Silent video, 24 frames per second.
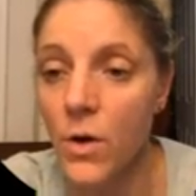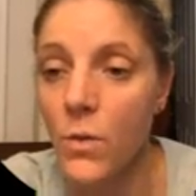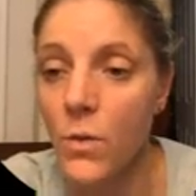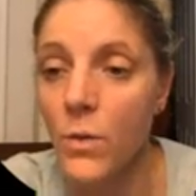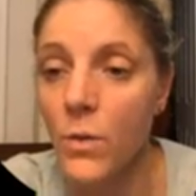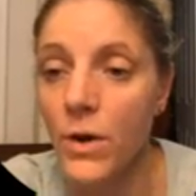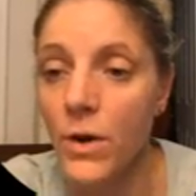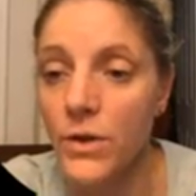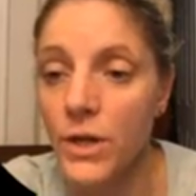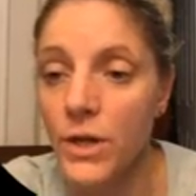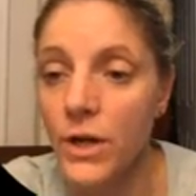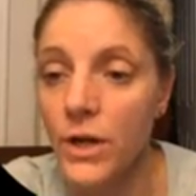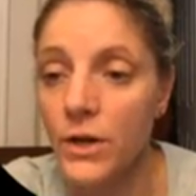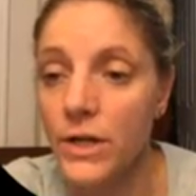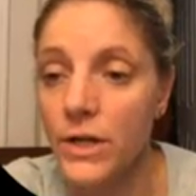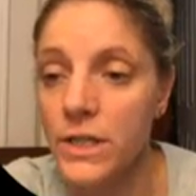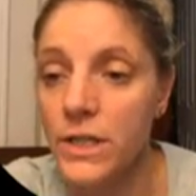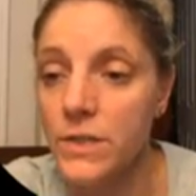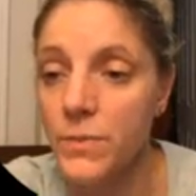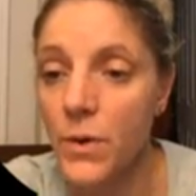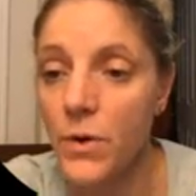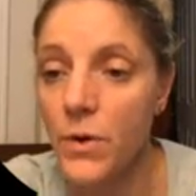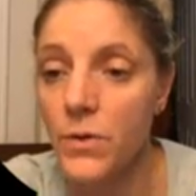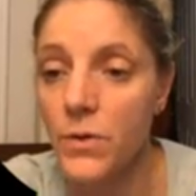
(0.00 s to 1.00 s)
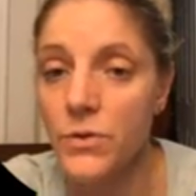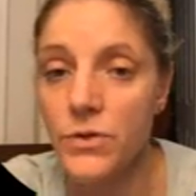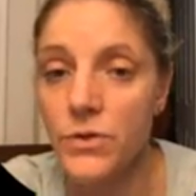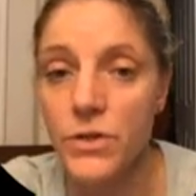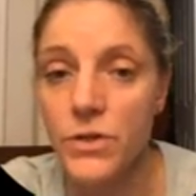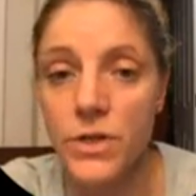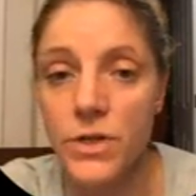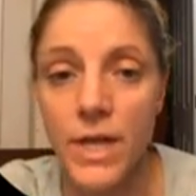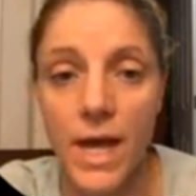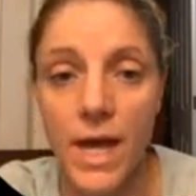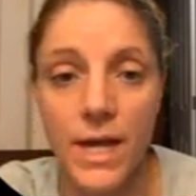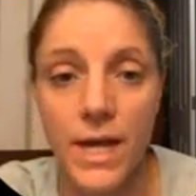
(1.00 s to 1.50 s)
where they're exposed
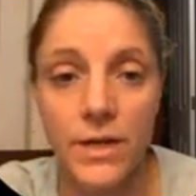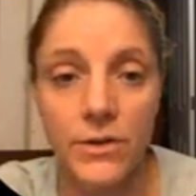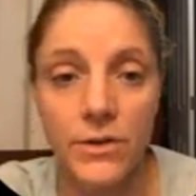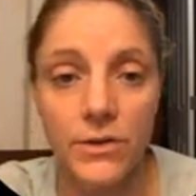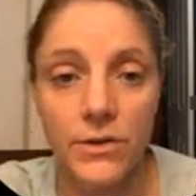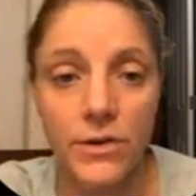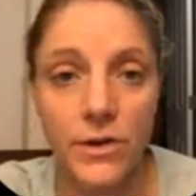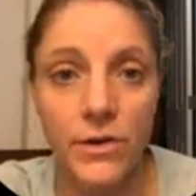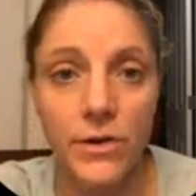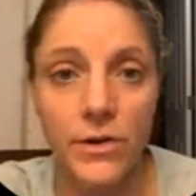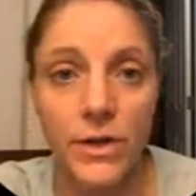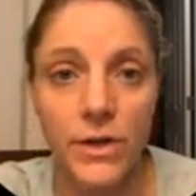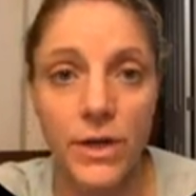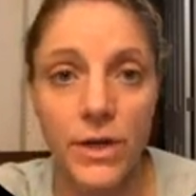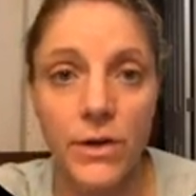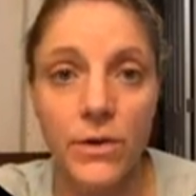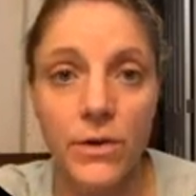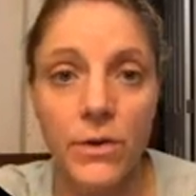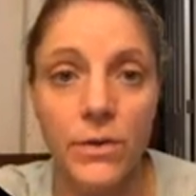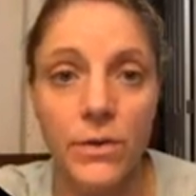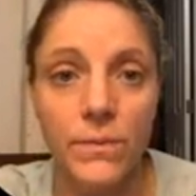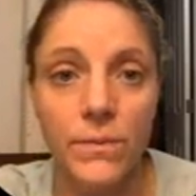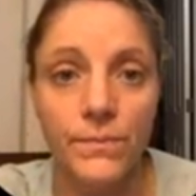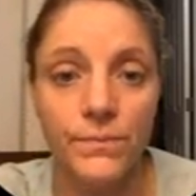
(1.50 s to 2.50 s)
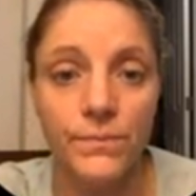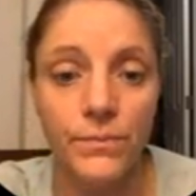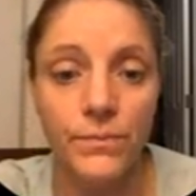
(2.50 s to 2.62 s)
to the endothelial.